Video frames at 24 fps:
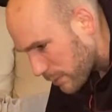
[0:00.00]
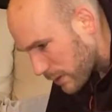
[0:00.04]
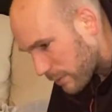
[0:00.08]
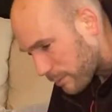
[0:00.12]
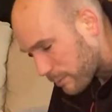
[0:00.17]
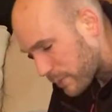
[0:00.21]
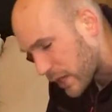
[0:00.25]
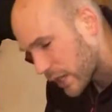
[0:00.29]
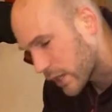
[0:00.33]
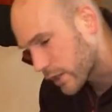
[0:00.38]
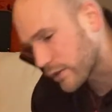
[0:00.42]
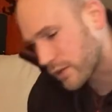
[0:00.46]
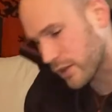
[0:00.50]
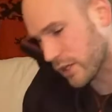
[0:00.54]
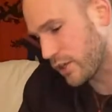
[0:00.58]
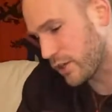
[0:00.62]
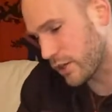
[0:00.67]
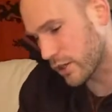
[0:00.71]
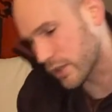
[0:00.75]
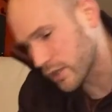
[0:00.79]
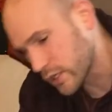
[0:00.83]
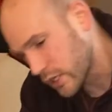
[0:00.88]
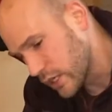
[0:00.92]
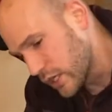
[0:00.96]
a bit bigger than
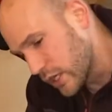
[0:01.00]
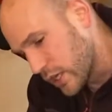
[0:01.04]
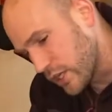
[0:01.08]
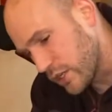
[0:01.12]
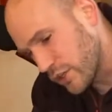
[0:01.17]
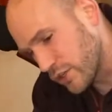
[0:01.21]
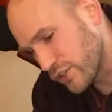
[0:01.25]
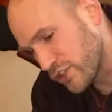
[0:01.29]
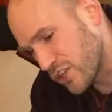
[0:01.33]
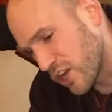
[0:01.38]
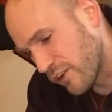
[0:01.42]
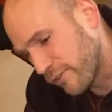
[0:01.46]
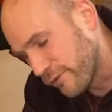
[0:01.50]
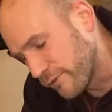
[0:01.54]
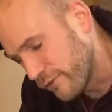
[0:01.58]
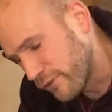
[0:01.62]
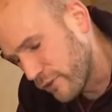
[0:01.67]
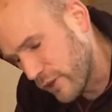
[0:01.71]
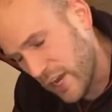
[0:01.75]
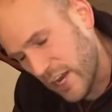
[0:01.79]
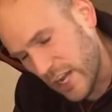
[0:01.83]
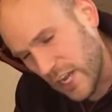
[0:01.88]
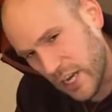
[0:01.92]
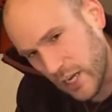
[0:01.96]
your
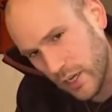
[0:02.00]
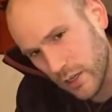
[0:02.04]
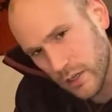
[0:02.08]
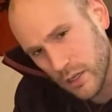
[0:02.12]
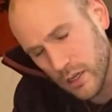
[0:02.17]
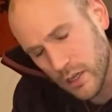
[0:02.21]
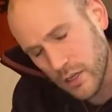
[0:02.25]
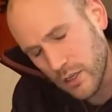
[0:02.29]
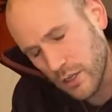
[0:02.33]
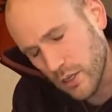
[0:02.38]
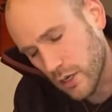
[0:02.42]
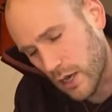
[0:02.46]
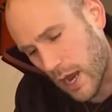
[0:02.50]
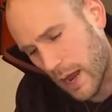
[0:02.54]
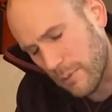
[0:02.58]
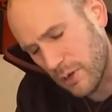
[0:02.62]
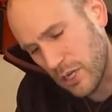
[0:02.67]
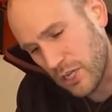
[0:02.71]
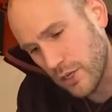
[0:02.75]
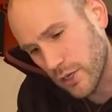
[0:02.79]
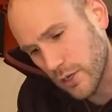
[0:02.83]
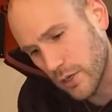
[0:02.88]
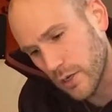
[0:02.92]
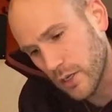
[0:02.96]
self-inflating, your
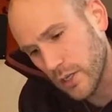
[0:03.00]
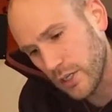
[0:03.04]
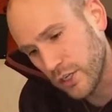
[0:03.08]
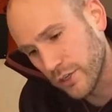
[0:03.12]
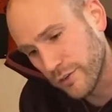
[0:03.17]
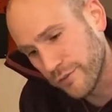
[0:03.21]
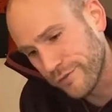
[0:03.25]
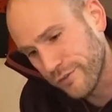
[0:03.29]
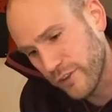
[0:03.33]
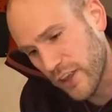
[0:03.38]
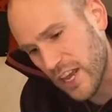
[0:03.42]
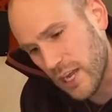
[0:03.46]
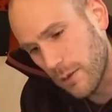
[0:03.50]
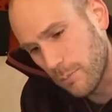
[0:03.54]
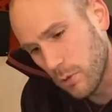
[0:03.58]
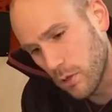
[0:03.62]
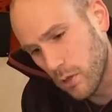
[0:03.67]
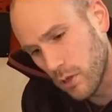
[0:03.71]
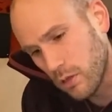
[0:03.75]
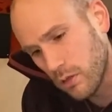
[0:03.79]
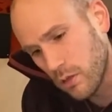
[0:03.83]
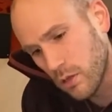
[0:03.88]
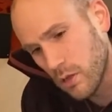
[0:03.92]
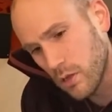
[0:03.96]

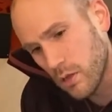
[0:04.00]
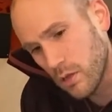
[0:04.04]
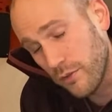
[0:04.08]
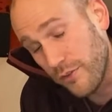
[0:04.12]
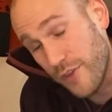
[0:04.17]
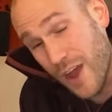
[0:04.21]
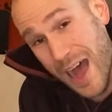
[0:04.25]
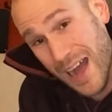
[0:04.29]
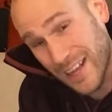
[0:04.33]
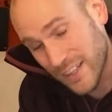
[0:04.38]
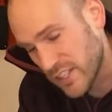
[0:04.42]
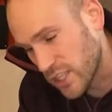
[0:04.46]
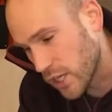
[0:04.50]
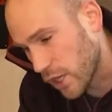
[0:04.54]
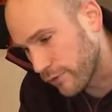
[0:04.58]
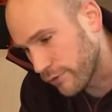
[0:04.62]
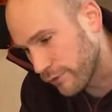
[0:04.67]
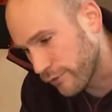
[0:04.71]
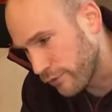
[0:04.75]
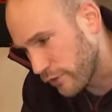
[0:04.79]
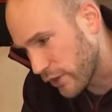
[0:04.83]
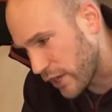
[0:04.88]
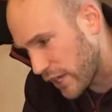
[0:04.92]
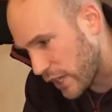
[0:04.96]
inflatable,
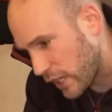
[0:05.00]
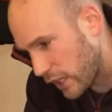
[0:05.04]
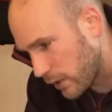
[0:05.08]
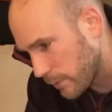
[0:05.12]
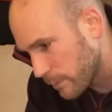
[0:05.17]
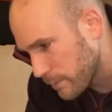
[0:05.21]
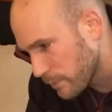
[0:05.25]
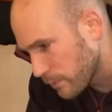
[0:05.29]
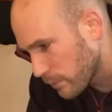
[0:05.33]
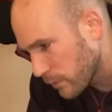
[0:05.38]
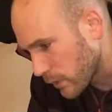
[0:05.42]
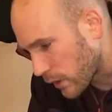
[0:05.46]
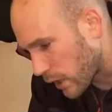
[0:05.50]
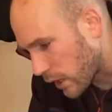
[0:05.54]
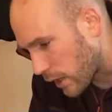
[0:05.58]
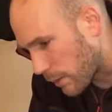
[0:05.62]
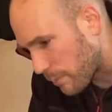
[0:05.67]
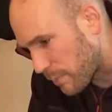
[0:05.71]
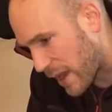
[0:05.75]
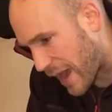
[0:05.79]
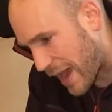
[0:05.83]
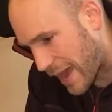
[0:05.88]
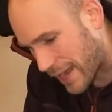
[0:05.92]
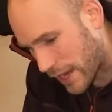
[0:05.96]
non-self-inflating
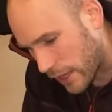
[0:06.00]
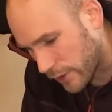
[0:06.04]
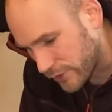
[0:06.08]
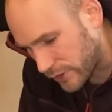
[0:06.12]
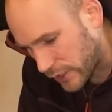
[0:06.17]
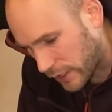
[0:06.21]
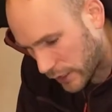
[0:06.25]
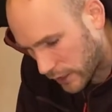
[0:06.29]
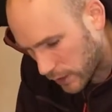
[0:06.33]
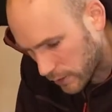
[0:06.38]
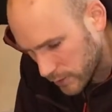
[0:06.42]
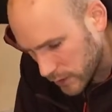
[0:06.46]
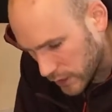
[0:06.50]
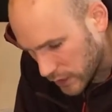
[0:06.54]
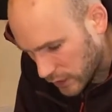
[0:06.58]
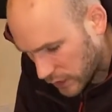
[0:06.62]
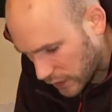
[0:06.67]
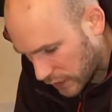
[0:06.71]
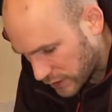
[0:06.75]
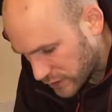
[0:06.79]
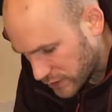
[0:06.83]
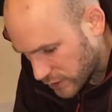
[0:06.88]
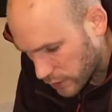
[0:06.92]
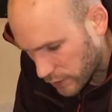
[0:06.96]
pad out there.
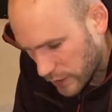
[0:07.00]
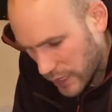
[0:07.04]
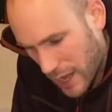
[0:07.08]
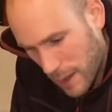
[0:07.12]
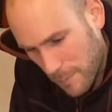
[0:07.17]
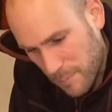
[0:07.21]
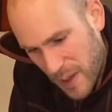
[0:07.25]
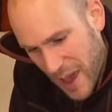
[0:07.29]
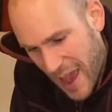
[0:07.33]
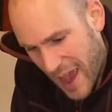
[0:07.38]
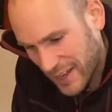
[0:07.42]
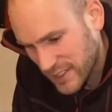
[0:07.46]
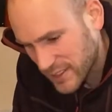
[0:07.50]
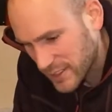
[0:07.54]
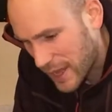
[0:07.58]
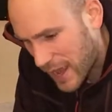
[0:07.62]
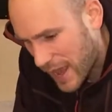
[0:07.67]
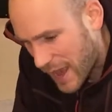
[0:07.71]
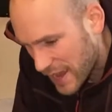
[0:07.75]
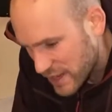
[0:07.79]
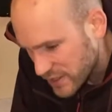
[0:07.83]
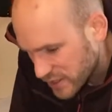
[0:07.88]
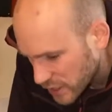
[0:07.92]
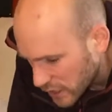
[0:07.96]
And so yeah, pack
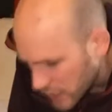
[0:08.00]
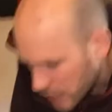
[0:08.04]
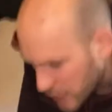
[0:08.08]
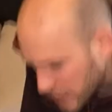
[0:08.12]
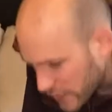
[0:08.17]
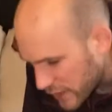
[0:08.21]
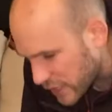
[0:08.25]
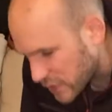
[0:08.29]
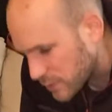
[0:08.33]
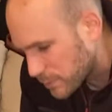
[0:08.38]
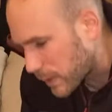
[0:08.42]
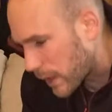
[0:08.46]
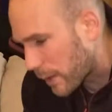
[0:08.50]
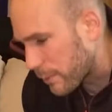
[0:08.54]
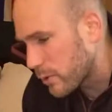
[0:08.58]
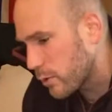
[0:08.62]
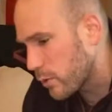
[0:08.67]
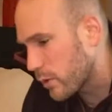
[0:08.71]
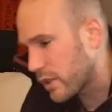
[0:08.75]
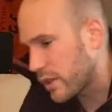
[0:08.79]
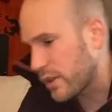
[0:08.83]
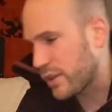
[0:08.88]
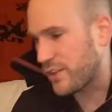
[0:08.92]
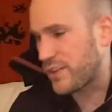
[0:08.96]
size, that's probably
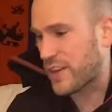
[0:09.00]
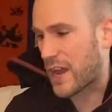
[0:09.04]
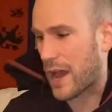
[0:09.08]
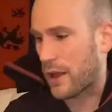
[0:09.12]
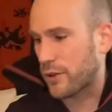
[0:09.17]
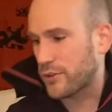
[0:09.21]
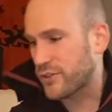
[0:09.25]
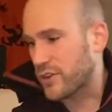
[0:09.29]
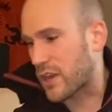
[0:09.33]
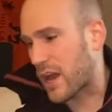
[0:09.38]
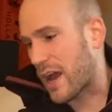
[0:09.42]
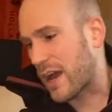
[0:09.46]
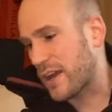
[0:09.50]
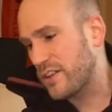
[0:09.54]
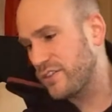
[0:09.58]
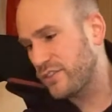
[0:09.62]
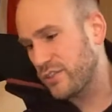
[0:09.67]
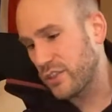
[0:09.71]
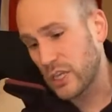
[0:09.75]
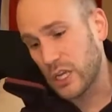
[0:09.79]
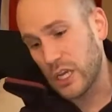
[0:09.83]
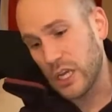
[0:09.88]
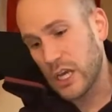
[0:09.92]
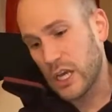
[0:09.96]
one of the
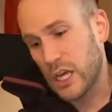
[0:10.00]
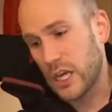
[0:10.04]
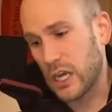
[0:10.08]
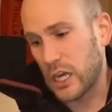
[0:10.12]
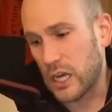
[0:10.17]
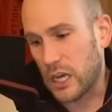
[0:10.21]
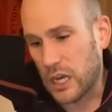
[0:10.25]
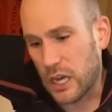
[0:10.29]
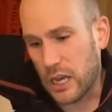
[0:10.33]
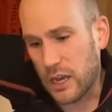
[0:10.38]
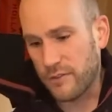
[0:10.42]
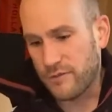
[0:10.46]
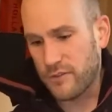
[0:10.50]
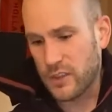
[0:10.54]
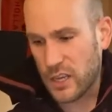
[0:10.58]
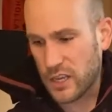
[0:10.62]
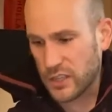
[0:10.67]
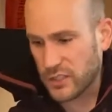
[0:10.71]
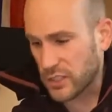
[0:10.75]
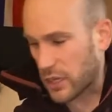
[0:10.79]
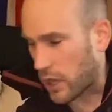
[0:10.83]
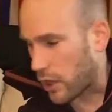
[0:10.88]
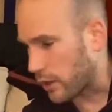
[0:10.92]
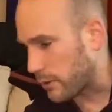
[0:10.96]
downsides of
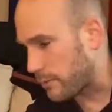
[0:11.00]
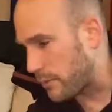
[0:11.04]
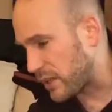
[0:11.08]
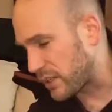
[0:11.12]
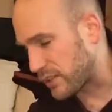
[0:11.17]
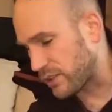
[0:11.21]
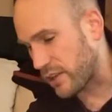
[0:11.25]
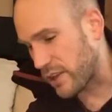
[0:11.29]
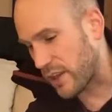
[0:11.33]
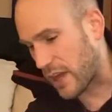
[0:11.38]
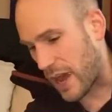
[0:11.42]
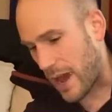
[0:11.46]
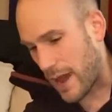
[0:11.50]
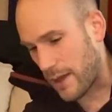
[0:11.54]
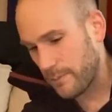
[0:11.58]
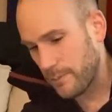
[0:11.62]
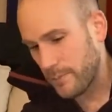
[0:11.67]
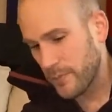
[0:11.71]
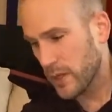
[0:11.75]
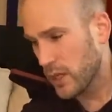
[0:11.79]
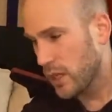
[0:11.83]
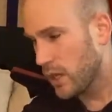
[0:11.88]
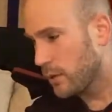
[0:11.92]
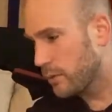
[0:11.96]
this, I'll admit to
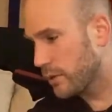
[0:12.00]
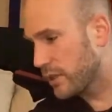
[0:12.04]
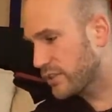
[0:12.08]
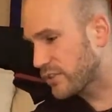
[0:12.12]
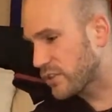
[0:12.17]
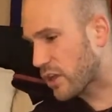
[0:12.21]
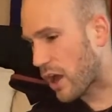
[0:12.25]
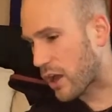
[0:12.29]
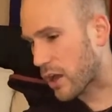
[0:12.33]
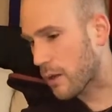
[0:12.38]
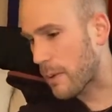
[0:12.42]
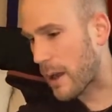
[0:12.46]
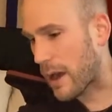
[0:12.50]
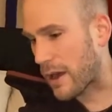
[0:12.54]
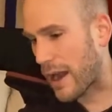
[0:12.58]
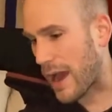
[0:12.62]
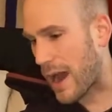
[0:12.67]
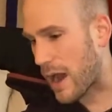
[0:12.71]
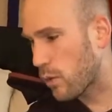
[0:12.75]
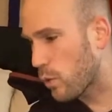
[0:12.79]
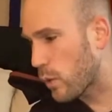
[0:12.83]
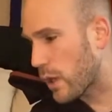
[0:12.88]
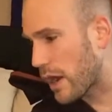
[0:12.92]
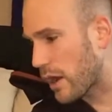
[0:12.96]
that. Let's talk about
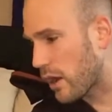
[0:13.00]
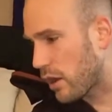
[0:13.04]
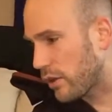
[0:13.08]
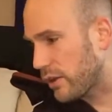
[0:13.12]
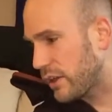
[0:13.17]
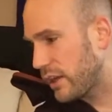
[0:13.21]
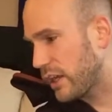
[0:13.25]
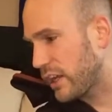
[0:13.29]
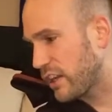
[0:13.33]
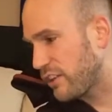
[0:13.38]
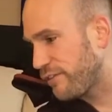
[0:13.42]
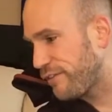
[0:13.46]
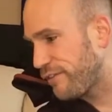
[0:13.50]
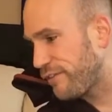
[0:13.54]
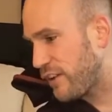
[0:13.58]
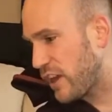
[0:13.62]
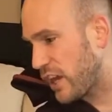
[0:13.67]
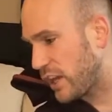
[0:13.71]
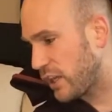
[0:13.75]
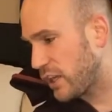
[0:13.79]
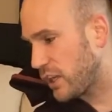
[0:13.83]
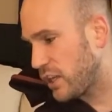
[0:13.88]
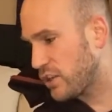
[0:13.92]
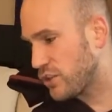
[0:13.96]
how well it can
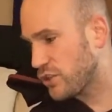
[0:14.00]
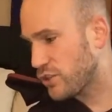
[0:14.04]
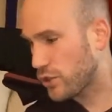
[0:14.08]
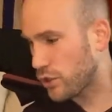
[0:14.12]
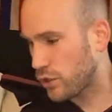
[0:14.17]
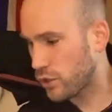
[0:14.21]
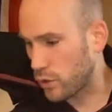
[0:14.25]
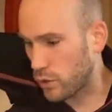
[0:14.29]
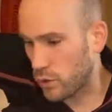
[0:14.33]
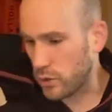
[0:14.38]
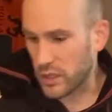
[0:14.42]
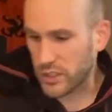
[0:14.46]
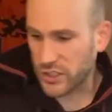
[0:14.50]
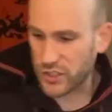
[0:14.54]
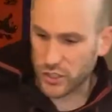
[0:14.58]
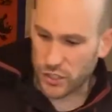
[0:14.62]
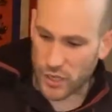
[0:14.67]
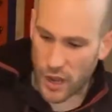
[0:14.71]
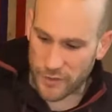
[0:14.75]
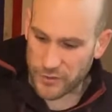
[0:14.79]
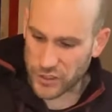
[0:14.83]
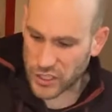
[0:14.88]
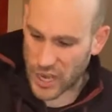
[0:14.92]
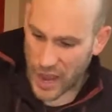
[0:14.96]
fit into its
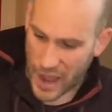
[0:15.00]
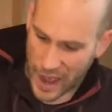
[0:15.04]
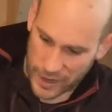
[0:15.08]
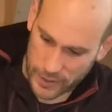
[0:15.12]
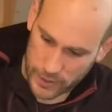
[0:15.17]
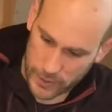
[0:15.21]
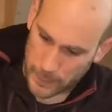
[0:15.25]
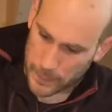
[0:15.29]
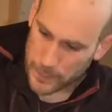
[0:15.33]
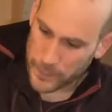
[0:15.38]
stuff sack.